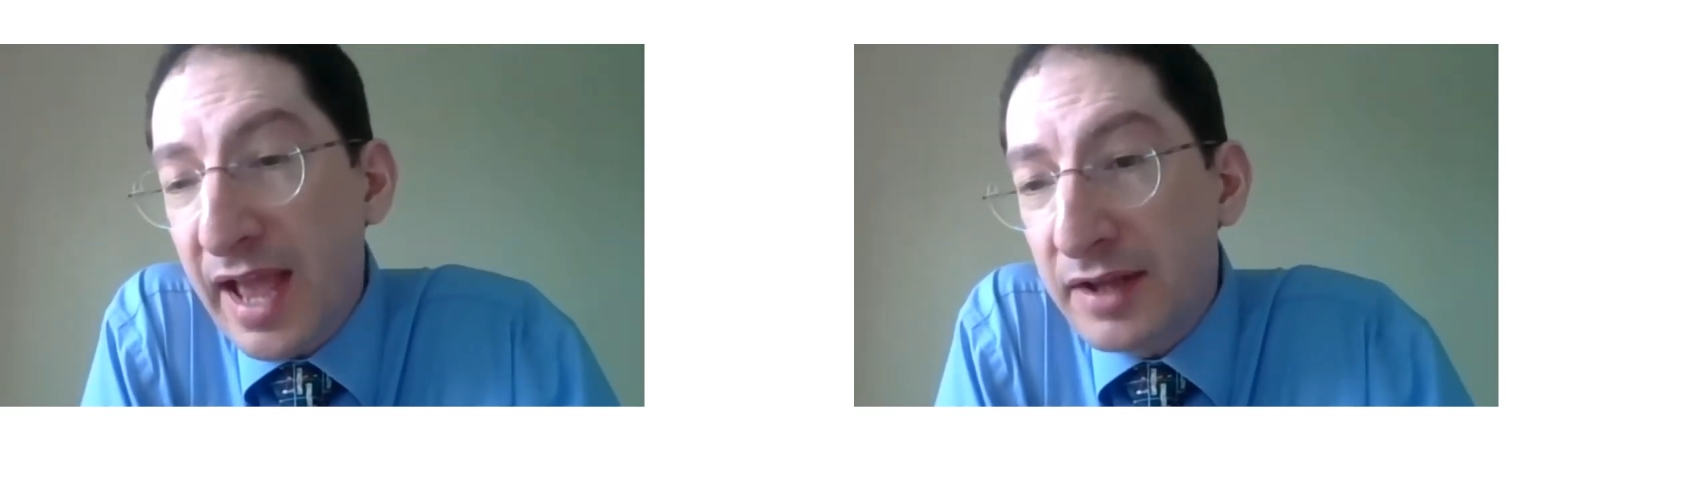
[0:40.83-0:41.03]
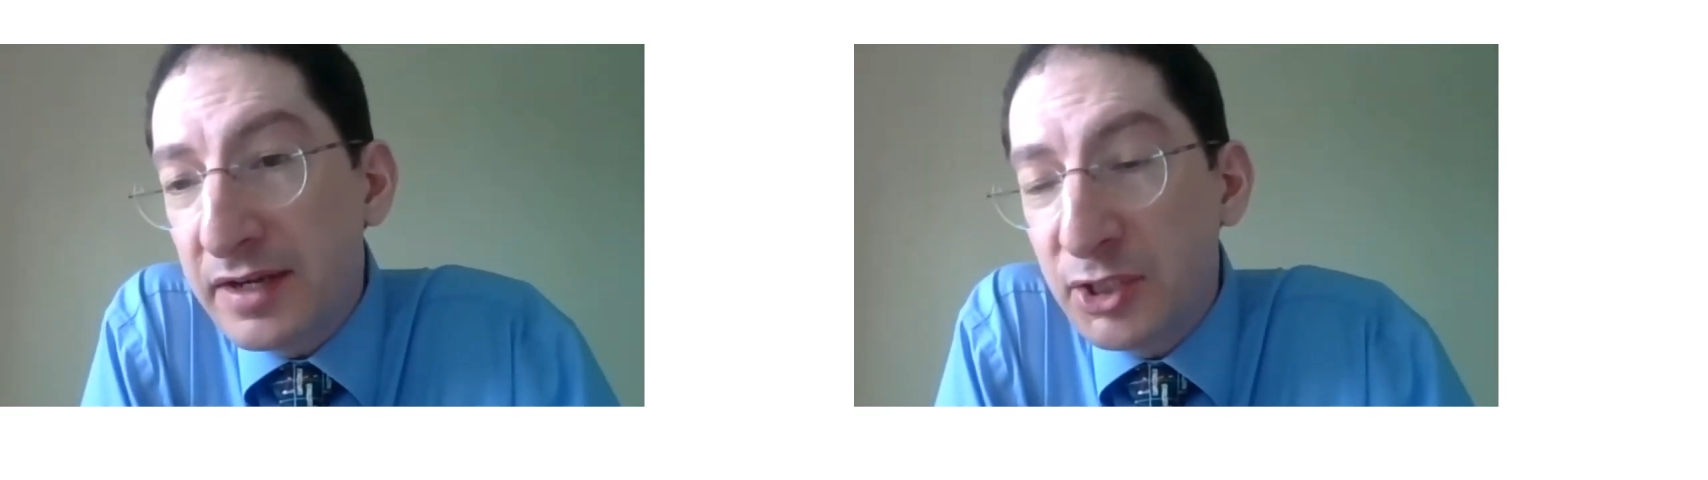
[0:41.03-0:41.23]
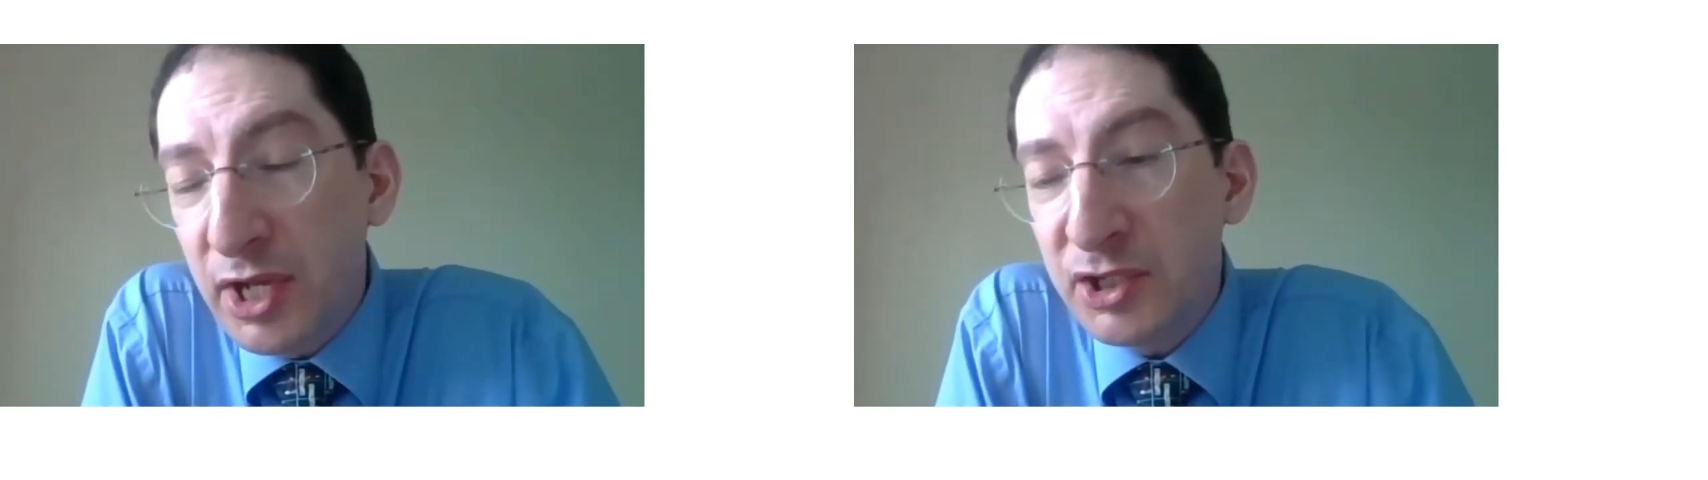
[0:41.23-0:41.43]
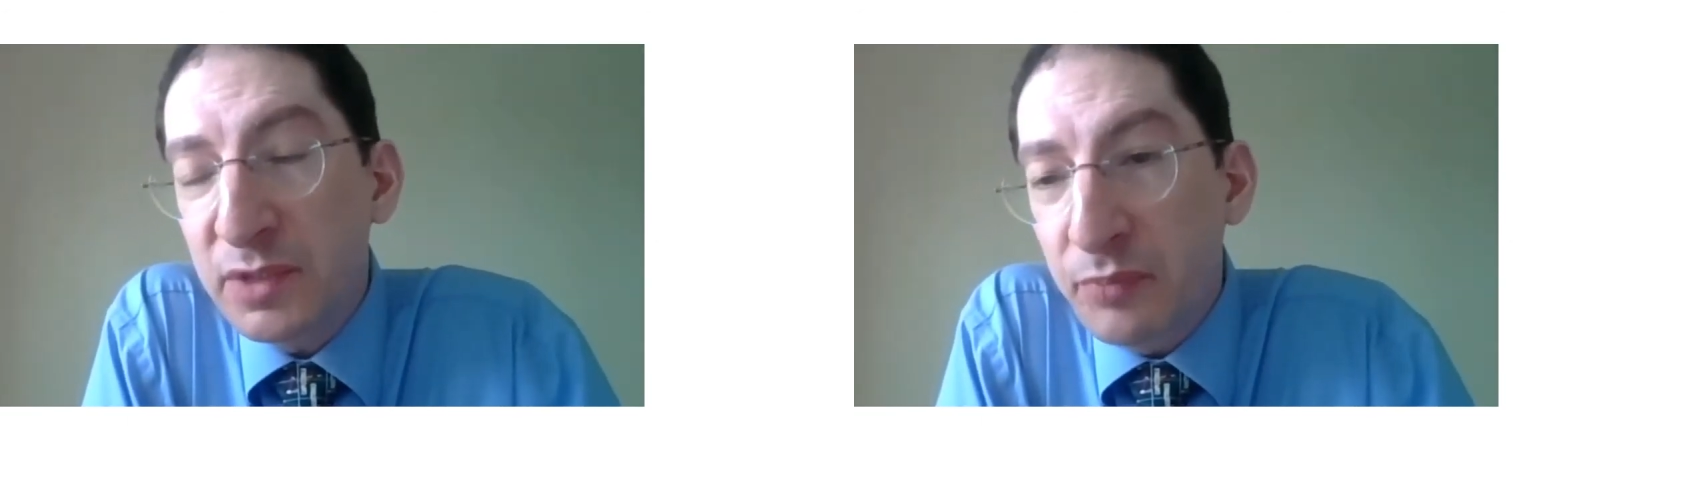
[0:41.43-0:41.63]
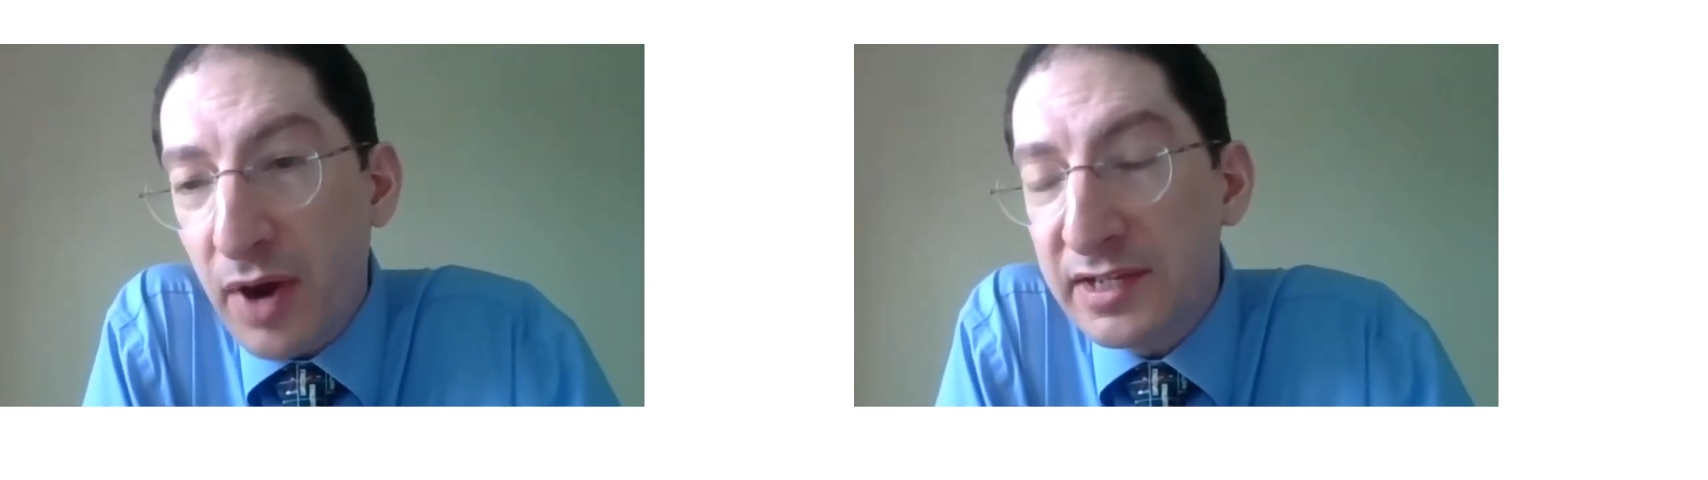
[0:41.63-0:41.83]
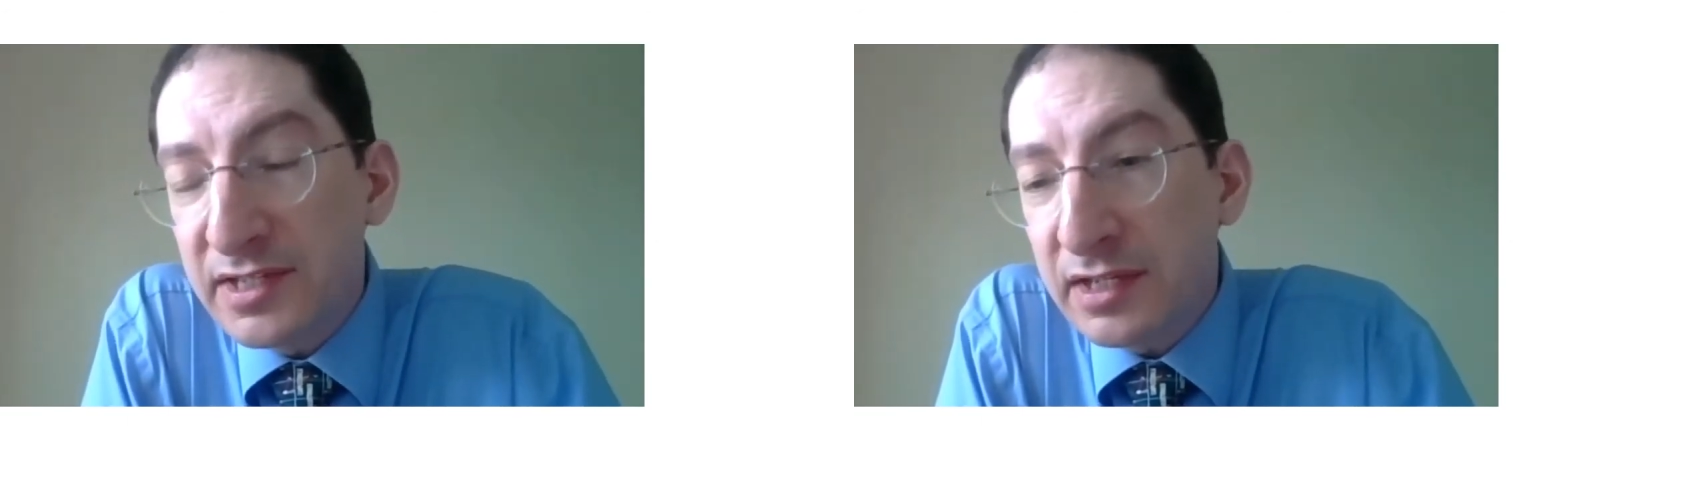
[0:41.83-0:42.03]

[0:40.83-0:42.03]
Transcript: how to change the brightness